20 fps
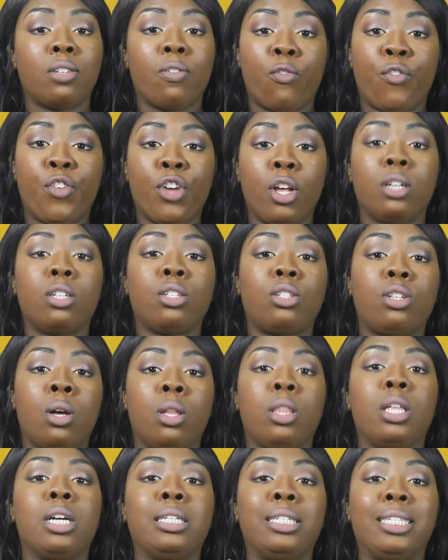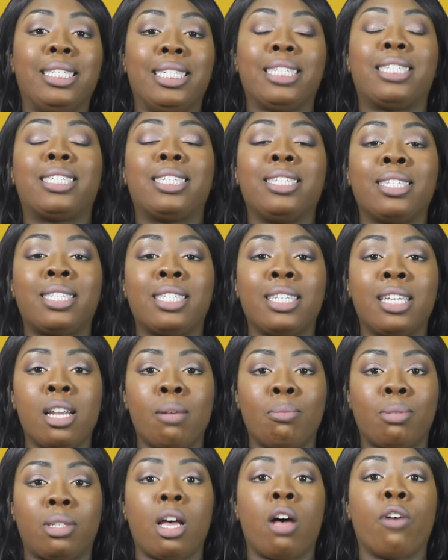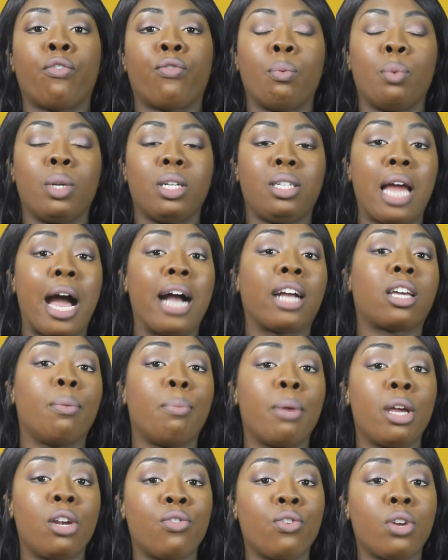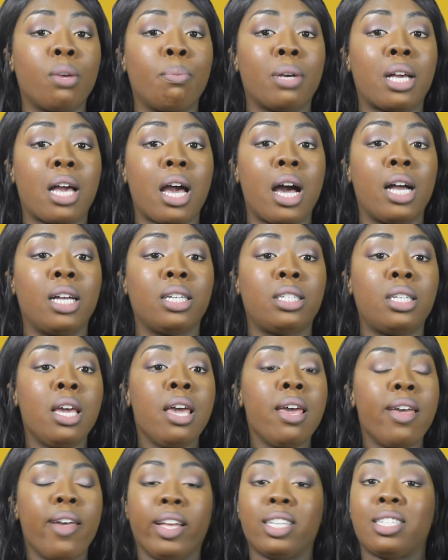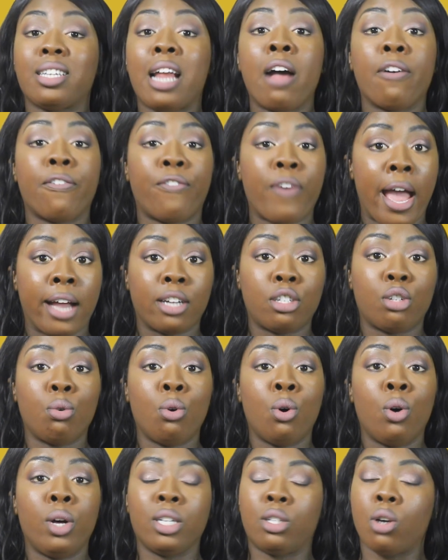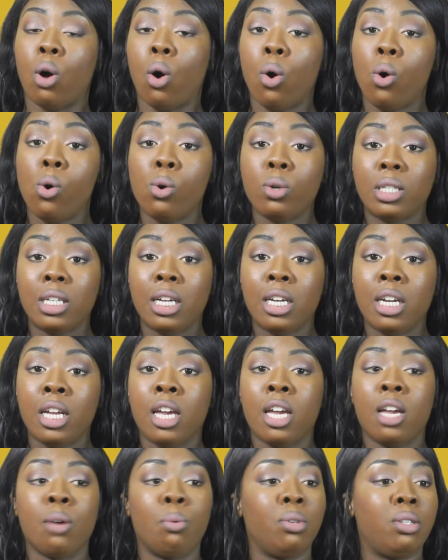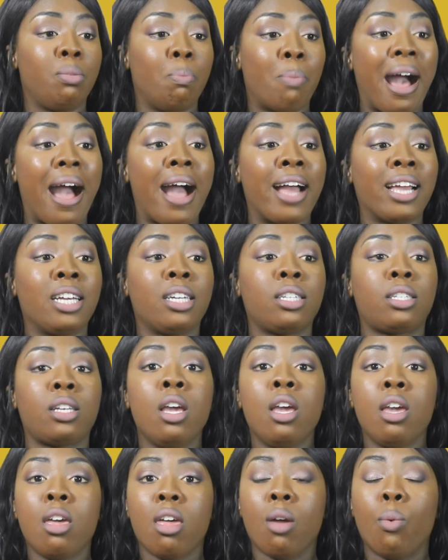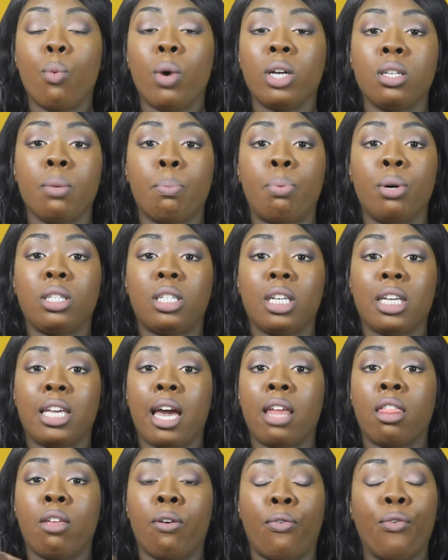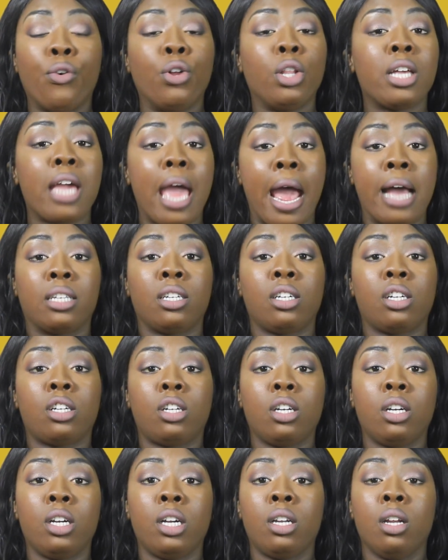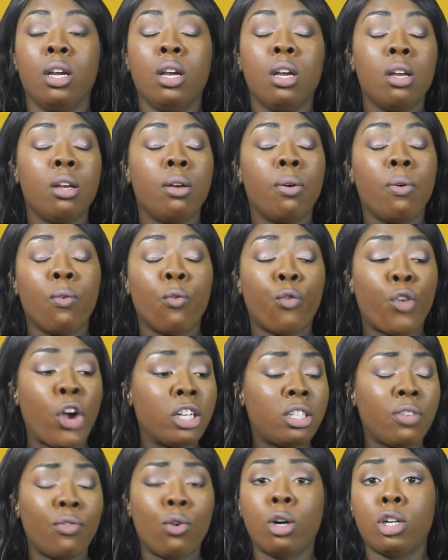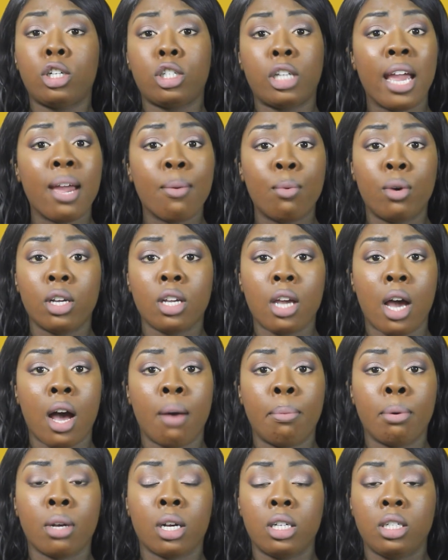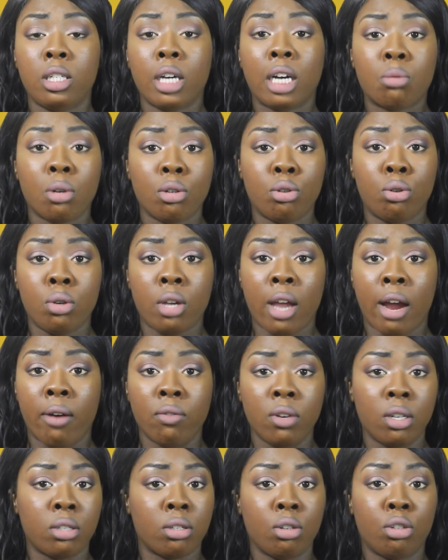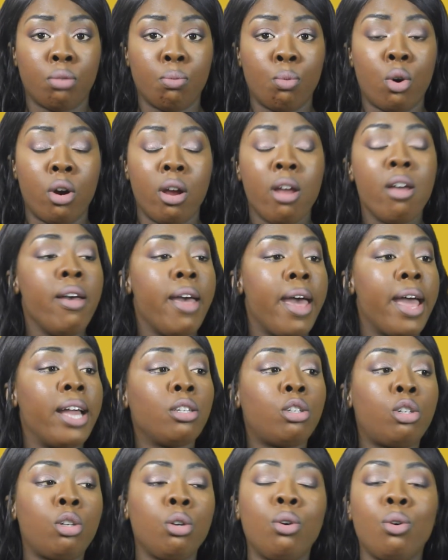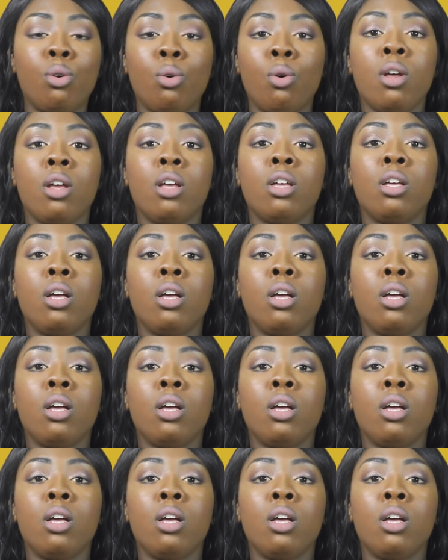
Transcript: feeling as though they're distancing themselves from the documentary because it's not factual, it's holes in it, it was biased, it wasn't put together fully as it should, first of all, shame on y'all, because y'all supposed to do y'all research more. And two,